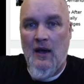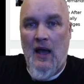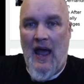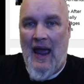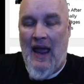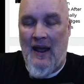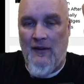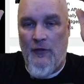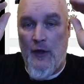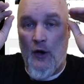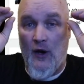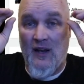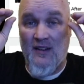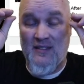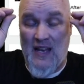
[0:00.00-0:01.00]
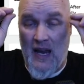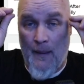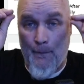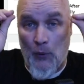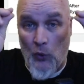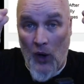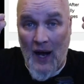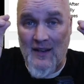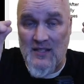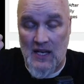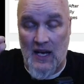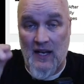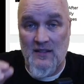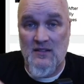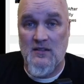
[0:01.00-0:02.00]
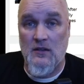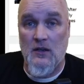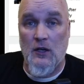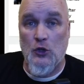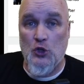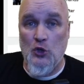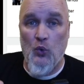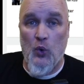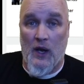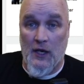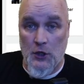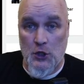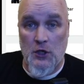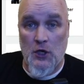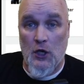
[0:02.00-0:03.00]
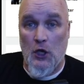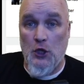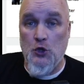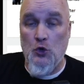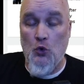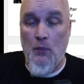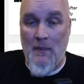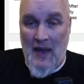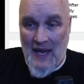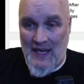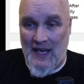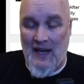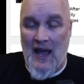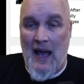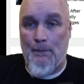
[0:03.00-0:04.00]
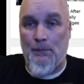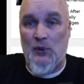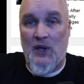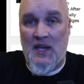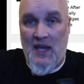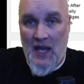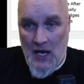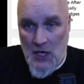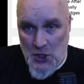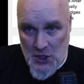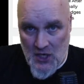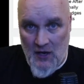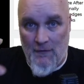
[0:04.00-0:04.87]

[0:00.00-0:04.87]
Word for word: And there is a process to which you make an application.